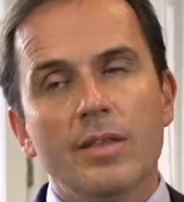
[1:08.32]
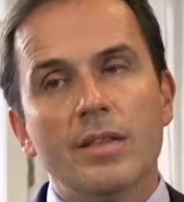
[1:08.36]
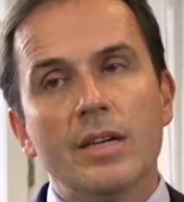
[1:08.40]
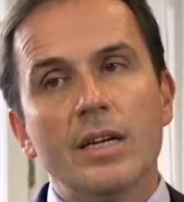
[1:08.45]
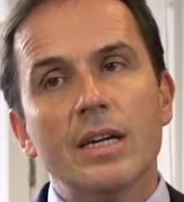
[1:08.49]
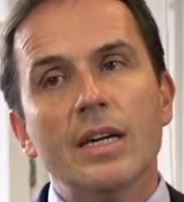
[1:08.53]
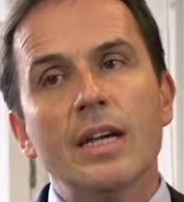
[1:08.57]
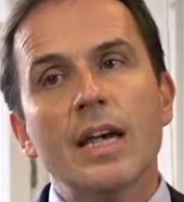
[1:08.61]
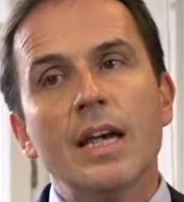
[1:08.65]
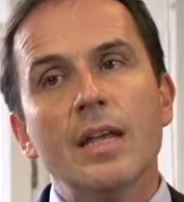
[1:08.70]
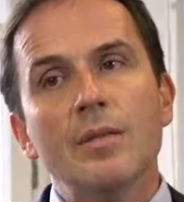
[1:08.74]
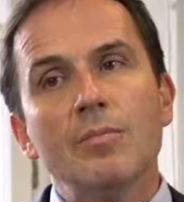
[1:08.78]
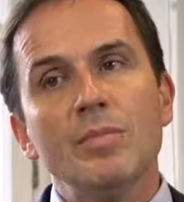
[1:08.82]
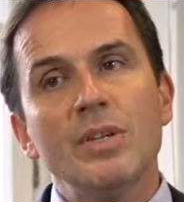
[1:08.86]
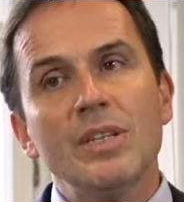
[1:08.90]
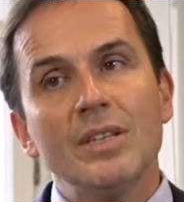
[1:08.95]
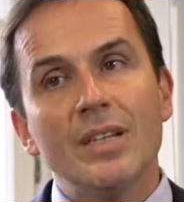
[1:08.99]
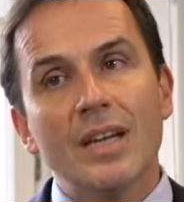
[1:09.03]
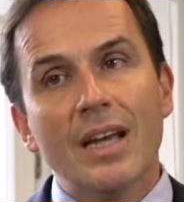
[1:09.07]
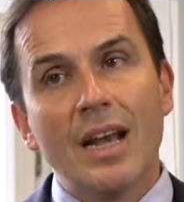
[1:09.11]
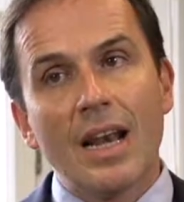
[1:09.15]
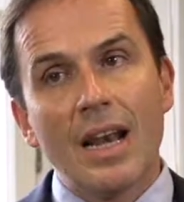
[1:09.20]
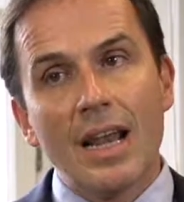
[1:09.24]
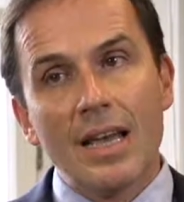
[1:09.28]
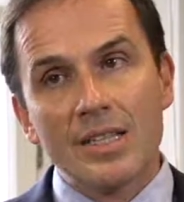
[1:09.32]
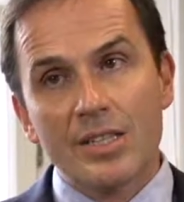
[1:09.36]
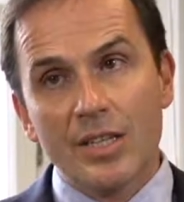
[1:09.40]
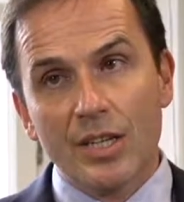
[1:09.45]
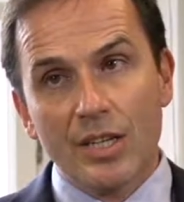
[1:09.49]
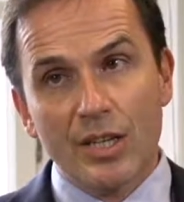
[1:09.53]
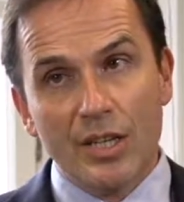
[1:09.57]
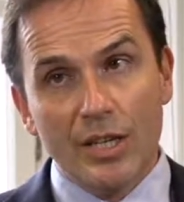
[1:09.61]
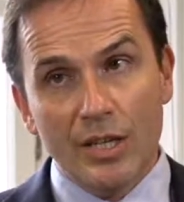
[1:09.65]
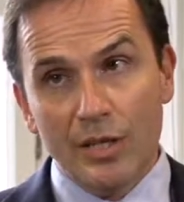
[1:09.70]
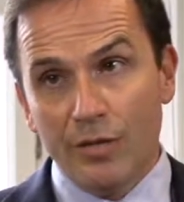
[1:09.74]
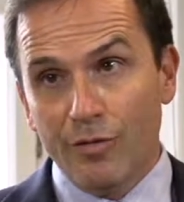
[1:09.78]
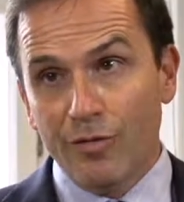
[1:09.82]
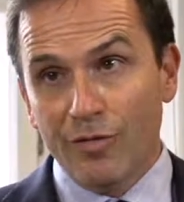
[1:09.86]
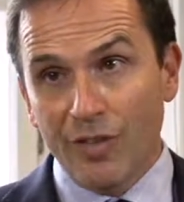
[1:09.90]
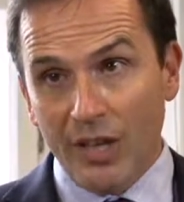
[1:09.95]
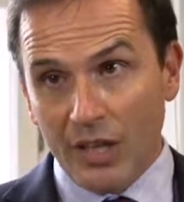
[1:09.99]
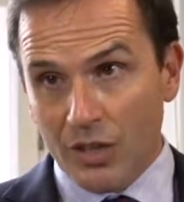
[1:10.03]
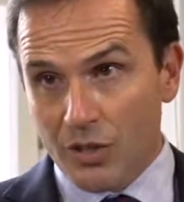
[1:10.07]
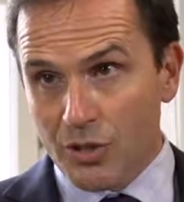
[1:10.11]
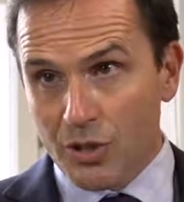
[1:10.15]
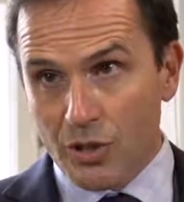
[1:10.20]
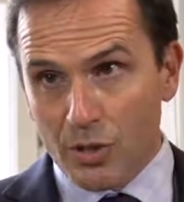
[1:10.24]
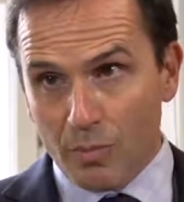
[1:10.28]
And there can be the classic
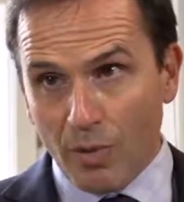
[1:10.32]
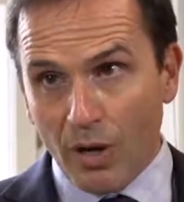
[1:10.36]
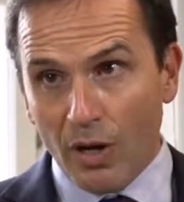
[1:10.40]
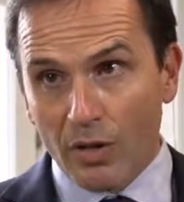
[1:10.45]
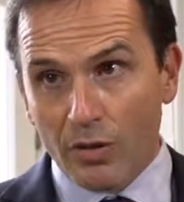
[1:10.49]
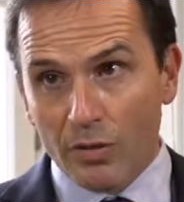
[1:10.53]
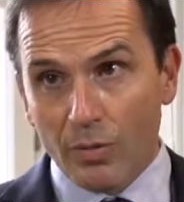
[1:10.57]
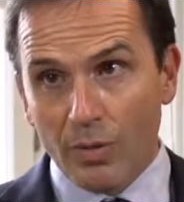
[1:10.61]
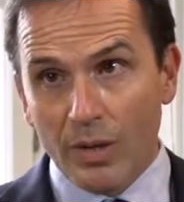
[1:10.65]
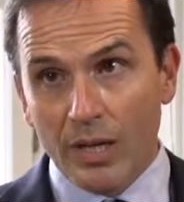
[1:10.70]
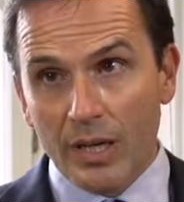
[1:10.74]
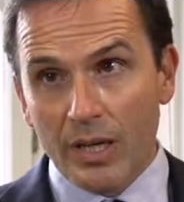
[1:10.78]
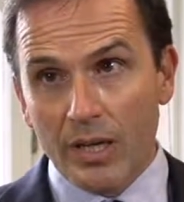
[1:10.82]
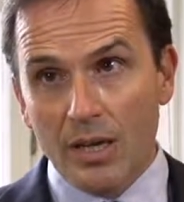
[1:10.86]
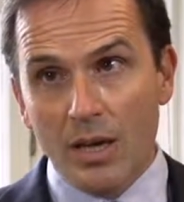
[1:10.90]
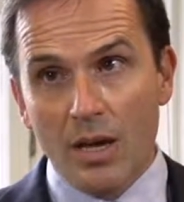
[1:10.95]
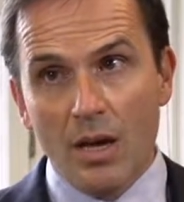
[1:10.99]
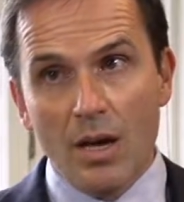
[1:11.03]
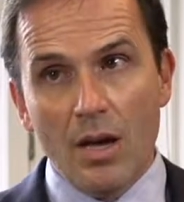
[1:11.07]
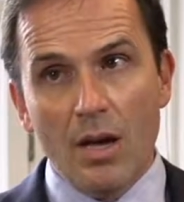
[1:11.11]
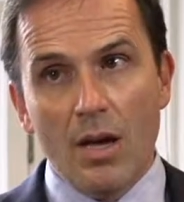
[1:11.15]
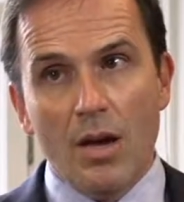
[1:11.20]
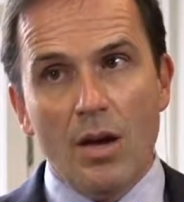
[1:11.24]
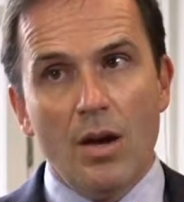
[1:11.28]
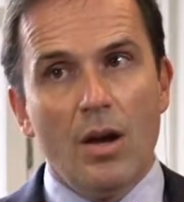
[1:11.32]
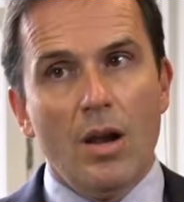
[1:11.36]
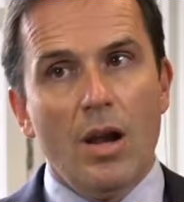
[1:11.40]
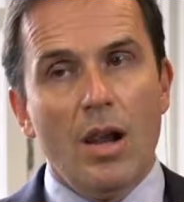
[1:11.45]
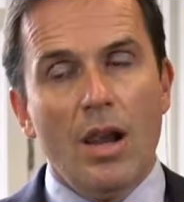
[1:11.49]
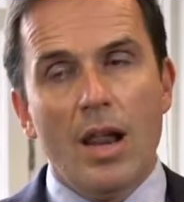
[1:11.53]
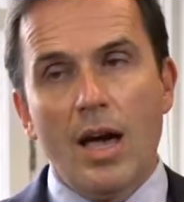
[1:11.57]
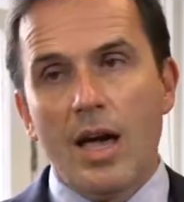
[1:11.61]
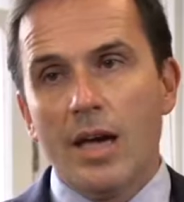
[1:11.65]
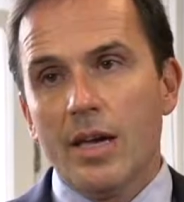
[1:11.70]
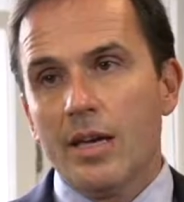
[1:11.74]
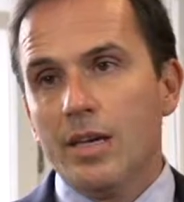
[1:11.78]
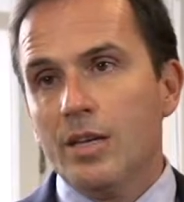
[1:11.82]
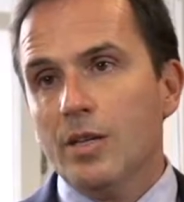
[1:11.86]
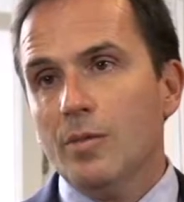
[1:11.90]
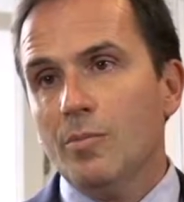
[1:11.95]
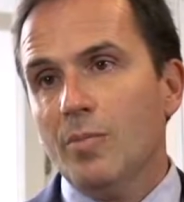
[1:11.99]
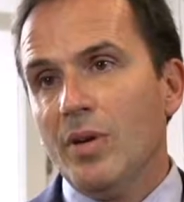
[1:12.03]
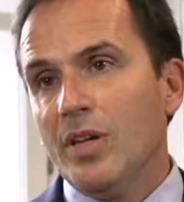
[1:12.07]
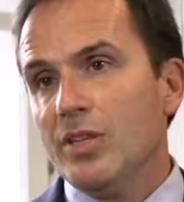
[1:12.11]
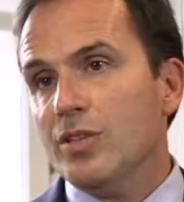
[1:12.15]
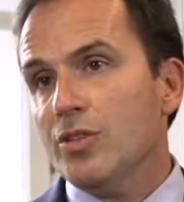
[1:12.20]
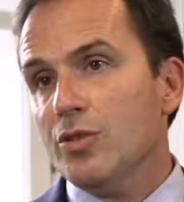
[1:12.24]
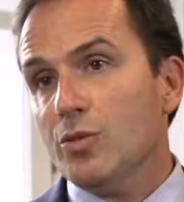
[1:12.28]
infectious pathway, like in
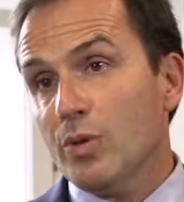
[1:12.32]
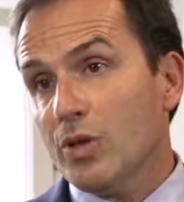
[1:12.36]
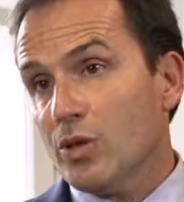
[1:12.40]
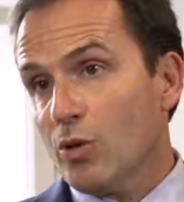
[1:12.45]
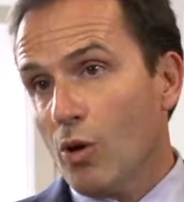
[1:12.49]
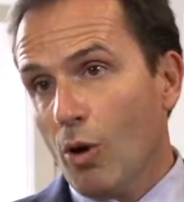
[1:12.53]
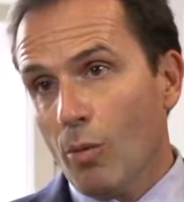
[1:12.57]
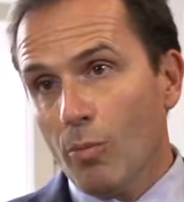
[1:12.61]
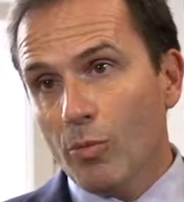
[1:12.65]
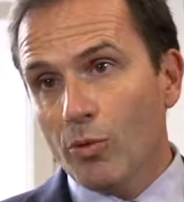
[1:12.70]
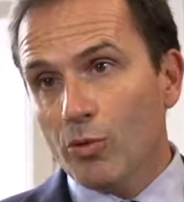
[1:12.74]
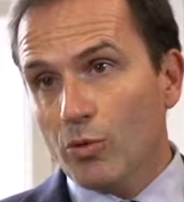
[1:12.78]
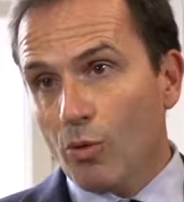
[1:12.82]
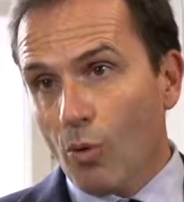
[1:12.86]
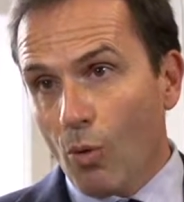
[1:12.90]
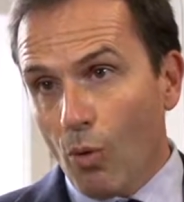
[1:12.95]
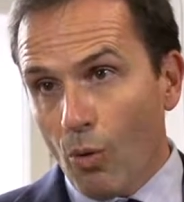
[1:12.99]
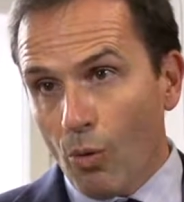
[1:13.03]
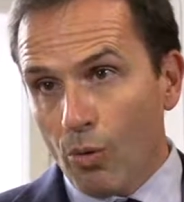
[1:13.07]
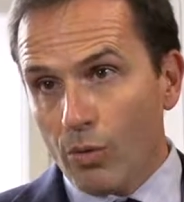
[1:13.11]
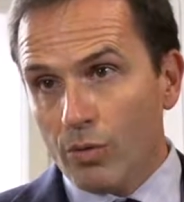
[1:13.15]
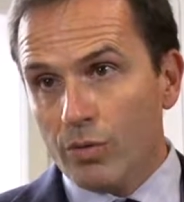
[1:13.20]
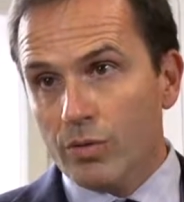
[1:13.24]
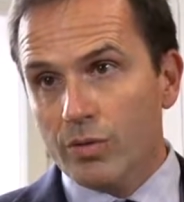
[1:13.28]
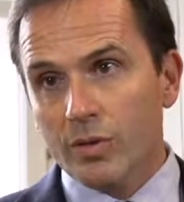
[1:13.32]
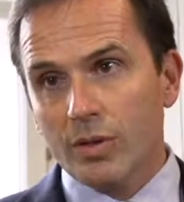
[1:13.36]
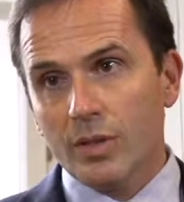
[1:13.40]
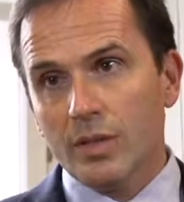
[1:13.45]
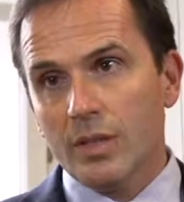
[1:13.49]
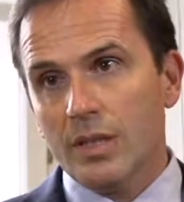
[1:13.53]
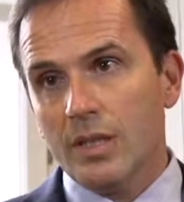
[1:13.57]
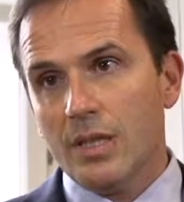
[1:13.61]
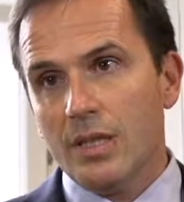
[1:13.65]
patients with common cold.